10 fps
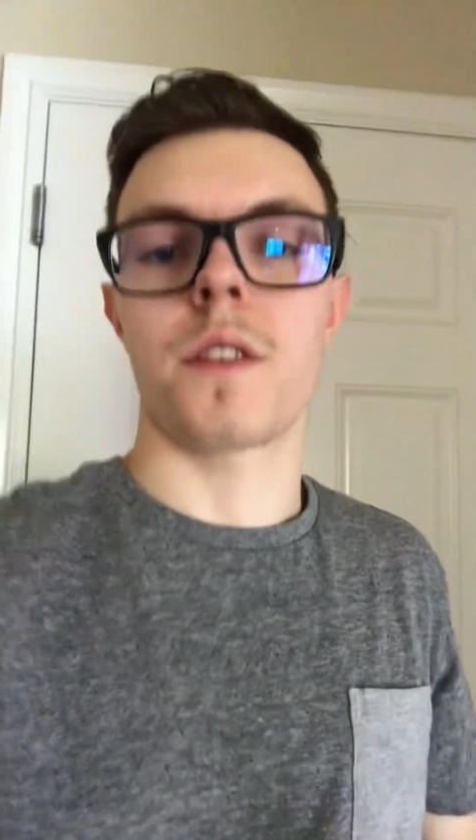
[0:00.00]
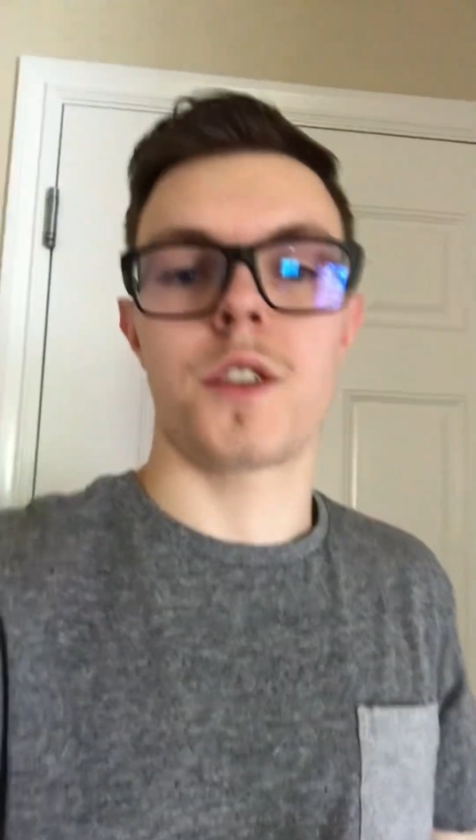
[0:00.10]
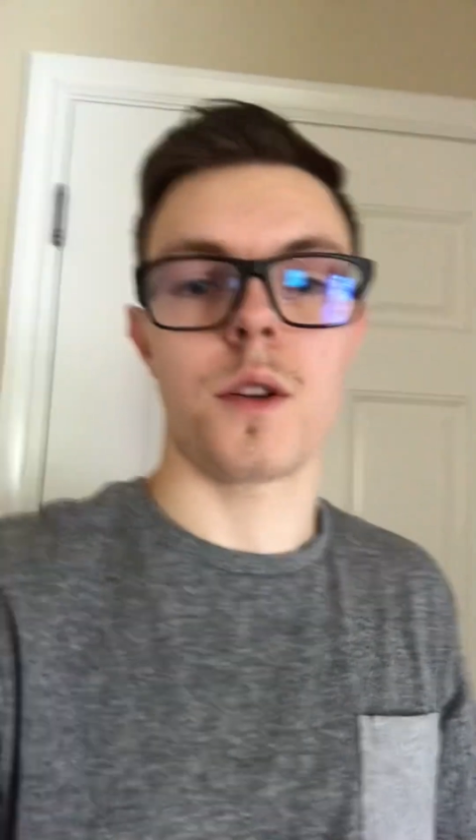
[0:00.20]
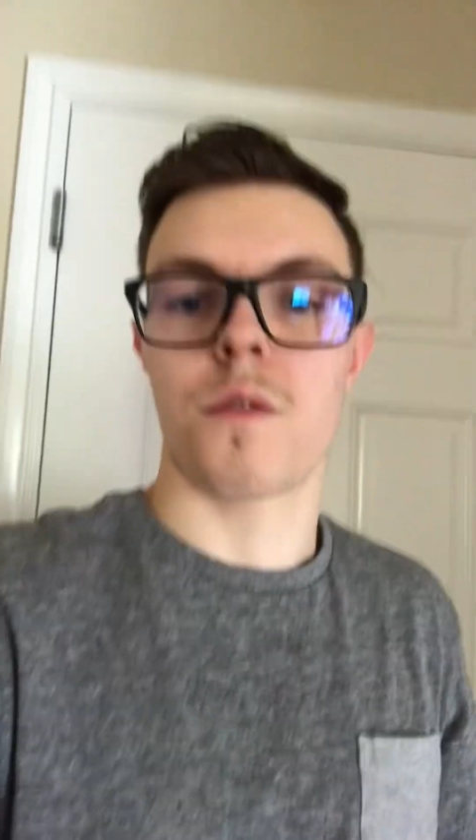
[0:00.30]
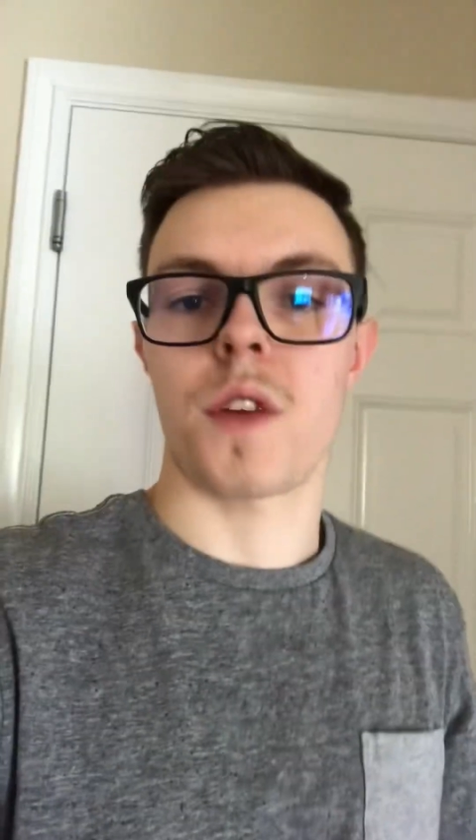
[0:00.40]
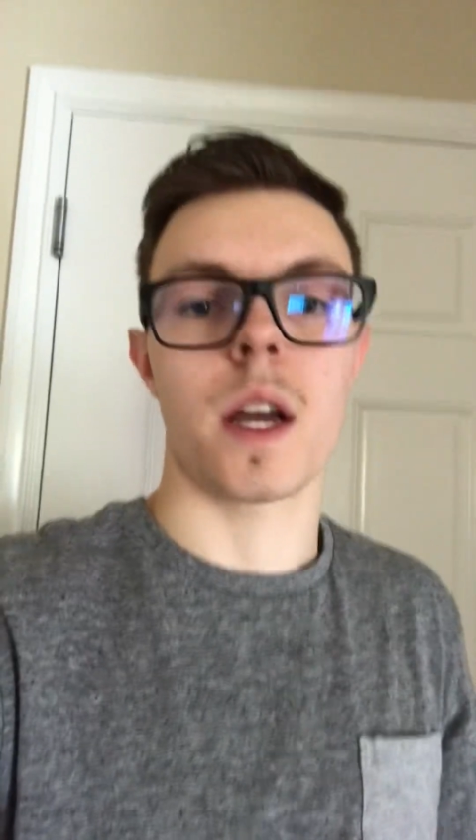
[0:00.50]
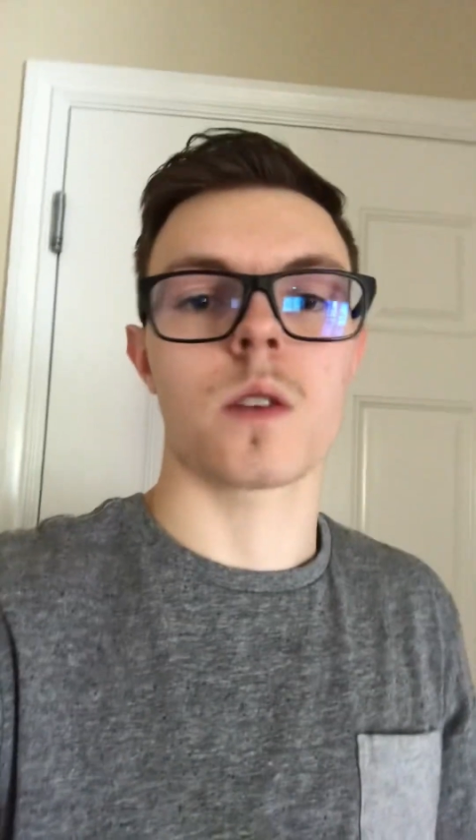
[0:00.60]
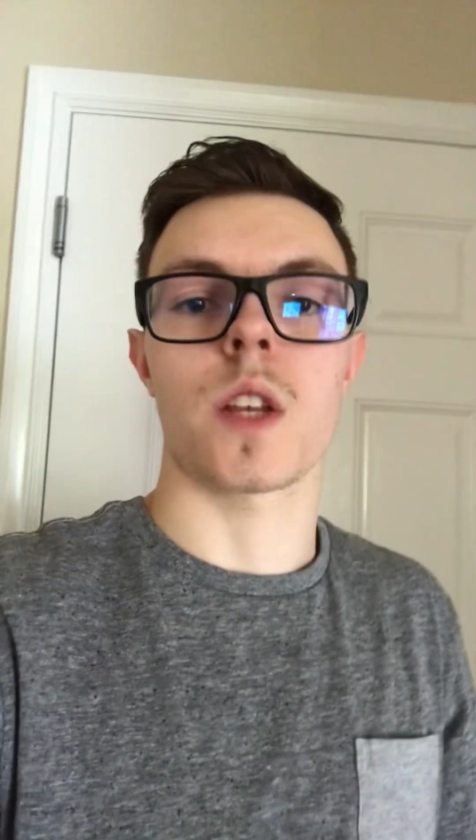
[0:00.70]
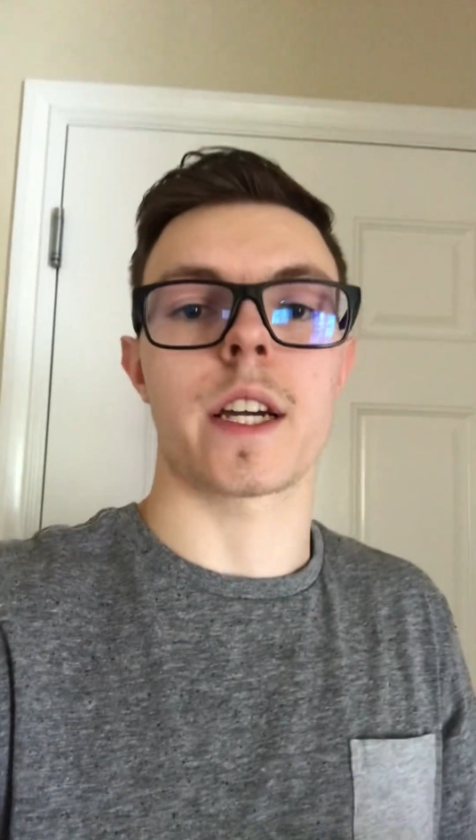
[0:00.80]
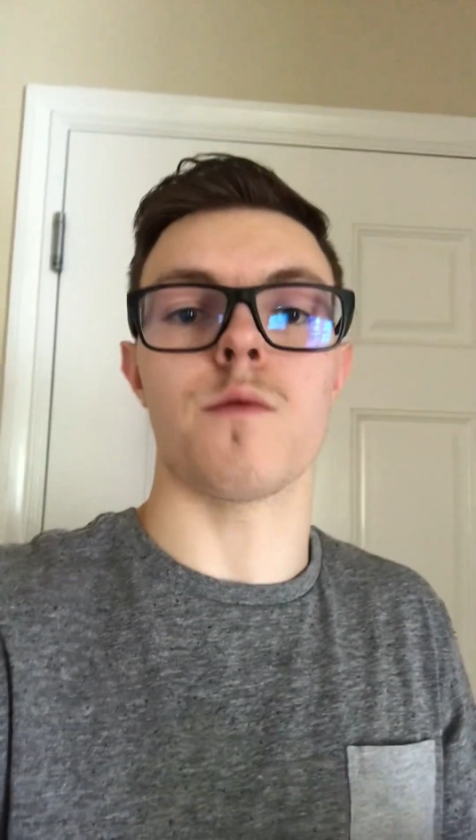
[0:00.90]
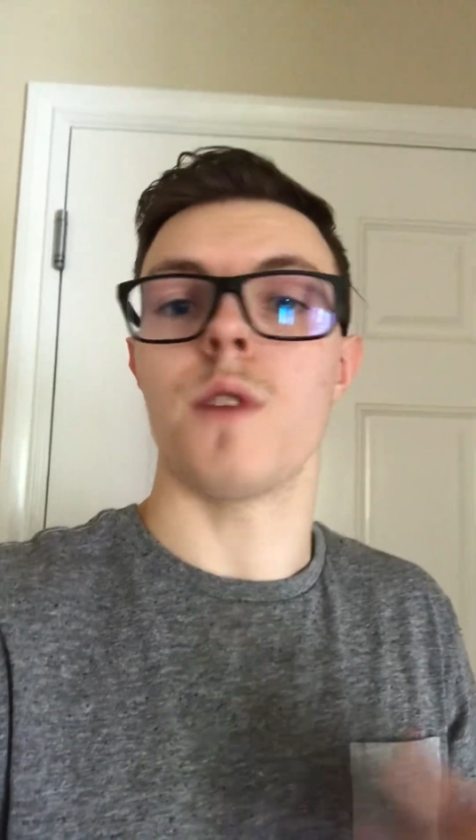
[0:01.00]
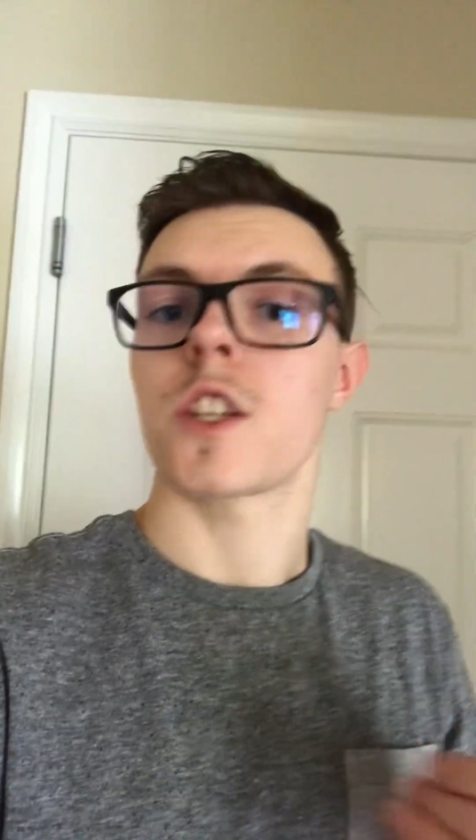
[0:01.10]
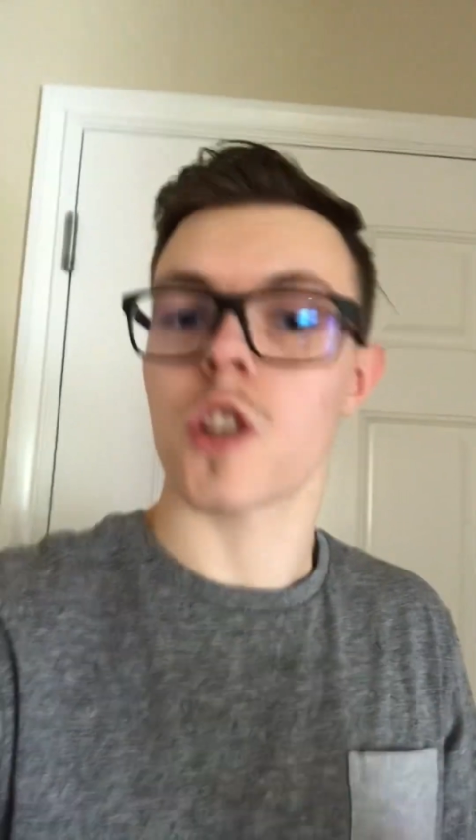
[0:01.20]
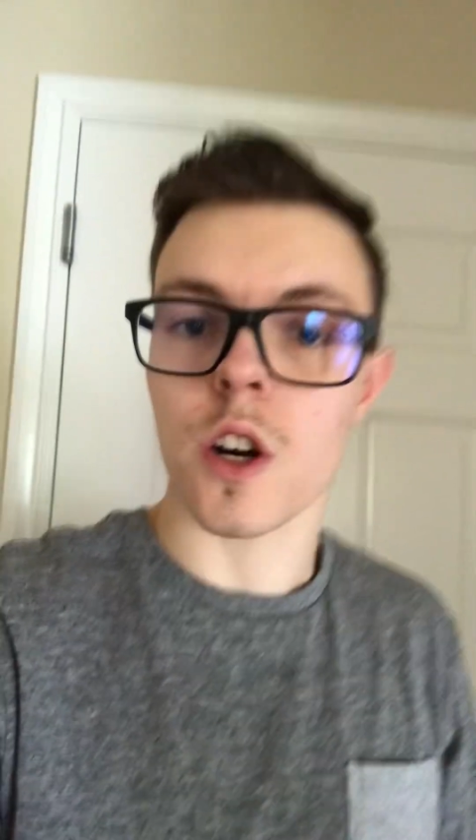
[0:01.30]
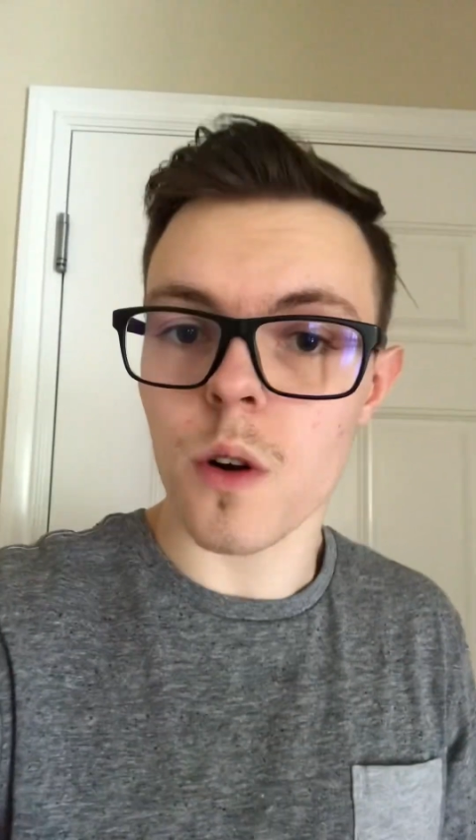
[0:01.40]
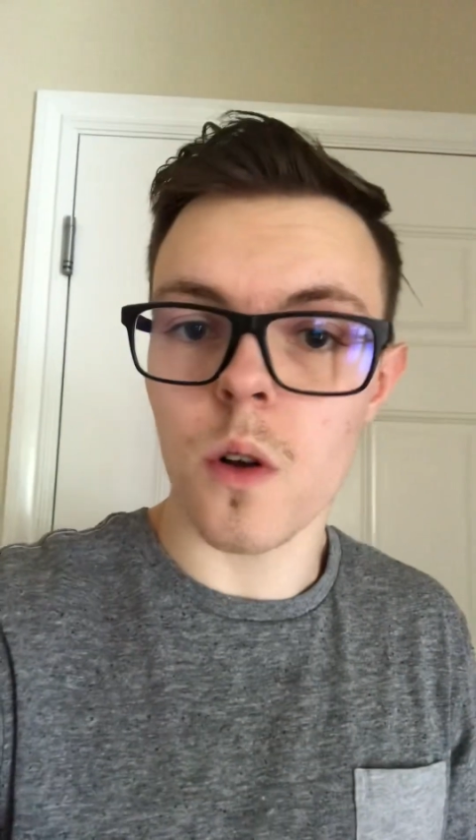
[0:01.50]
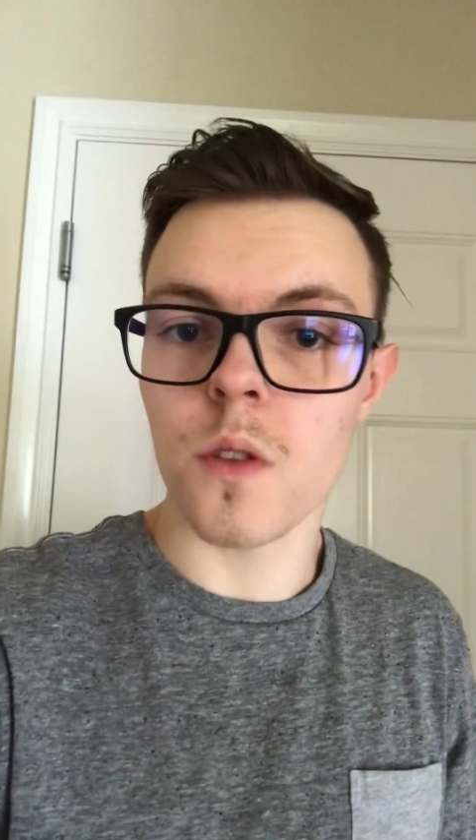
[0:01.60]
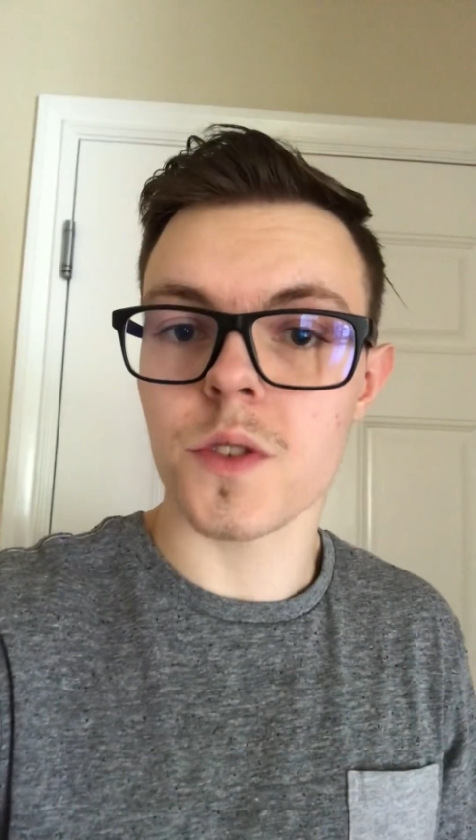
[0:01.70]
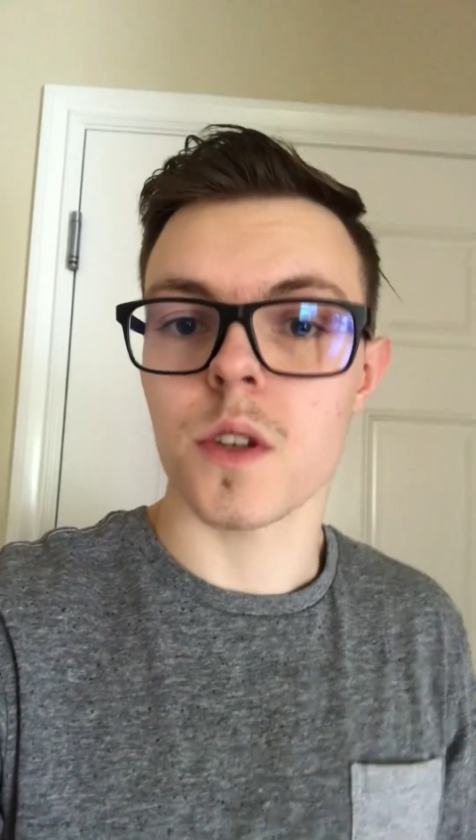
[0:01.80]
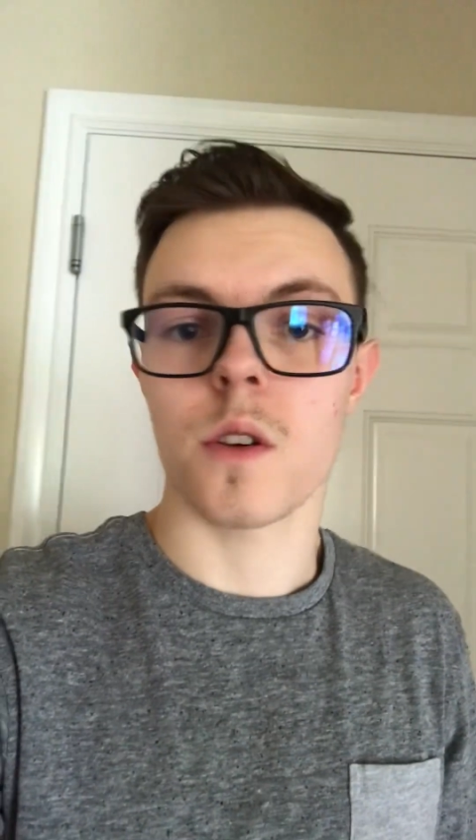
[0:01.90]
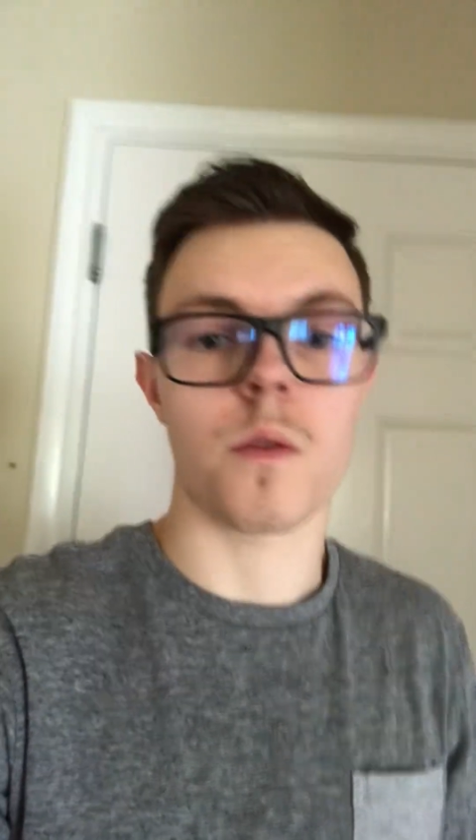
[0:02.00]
do things like wrist curls,